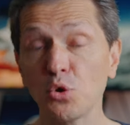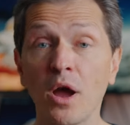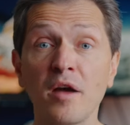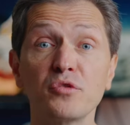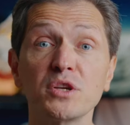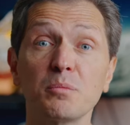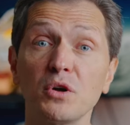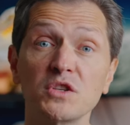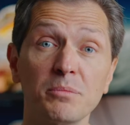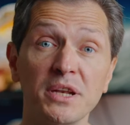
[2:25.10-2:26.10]
you have
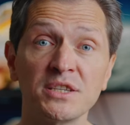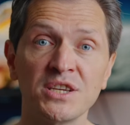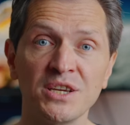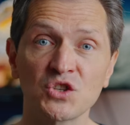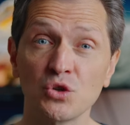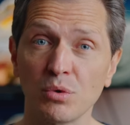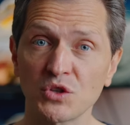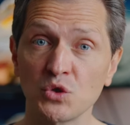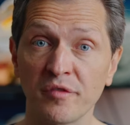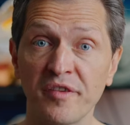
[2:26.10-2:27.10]
responsibilities
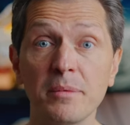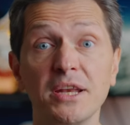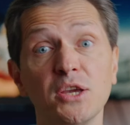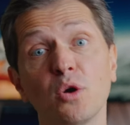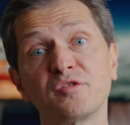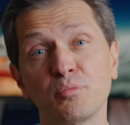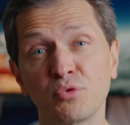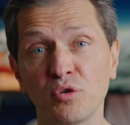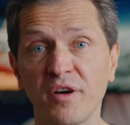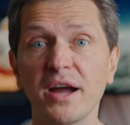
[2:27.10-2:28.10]
towards your family. You have to
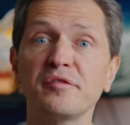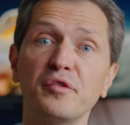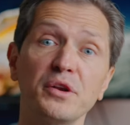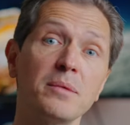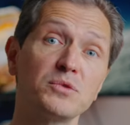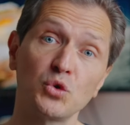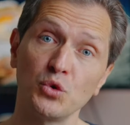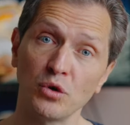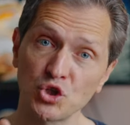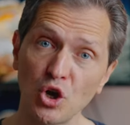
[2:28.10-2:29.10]
provide for them, so
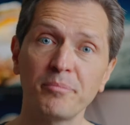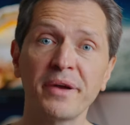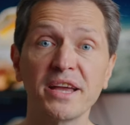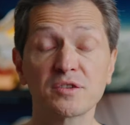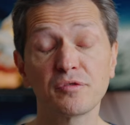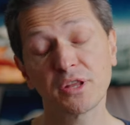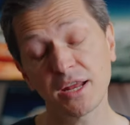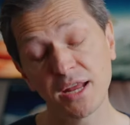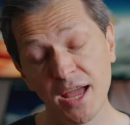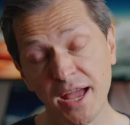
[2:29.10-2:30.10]
your job pays for
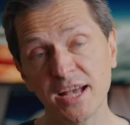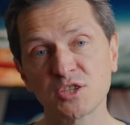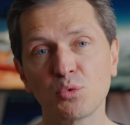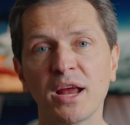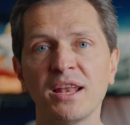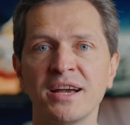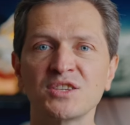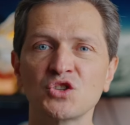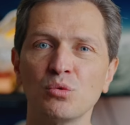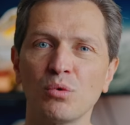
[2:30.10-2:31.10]
that, as well
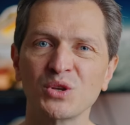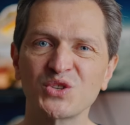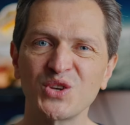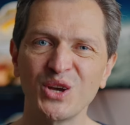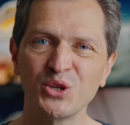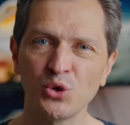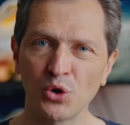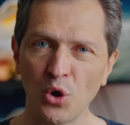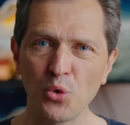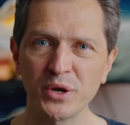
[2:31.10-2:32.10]
as towards
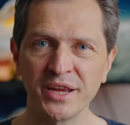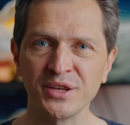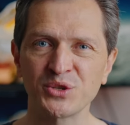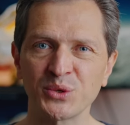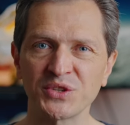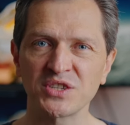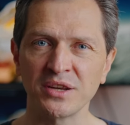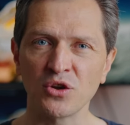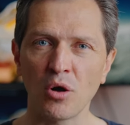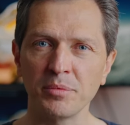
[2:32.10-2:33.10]
your own interests
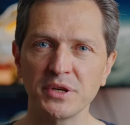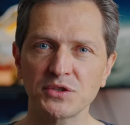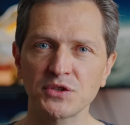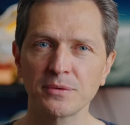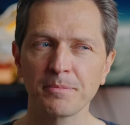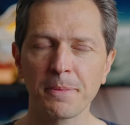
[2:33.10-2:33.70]
and hobbies.